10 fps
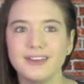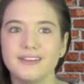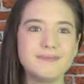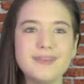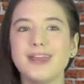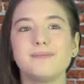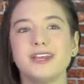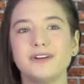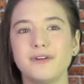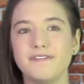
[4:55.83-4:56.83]
namely
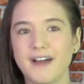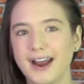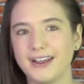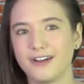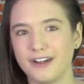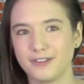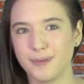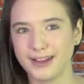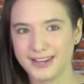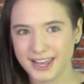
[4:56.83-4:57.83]
in refining your
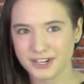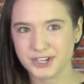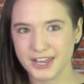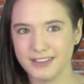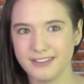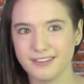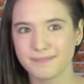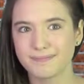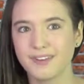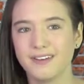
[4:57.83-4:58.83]
expectations.
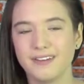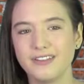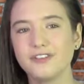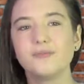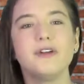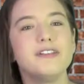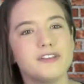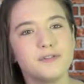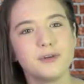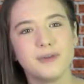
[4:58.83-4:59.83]
This rinse
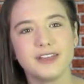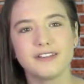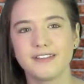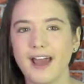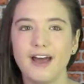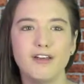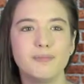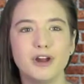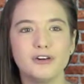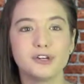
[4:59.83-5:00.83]
and repeat style
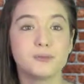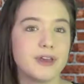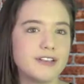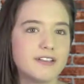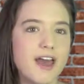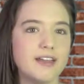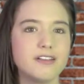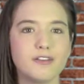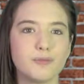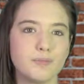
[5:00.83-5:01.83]
approach makes
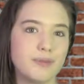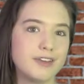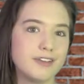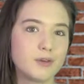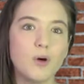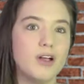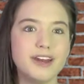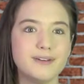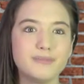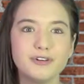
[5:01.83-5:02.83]
sense because
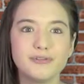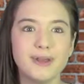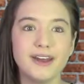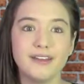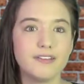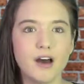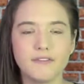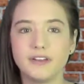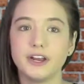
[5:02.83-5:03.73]
quality improvement is often a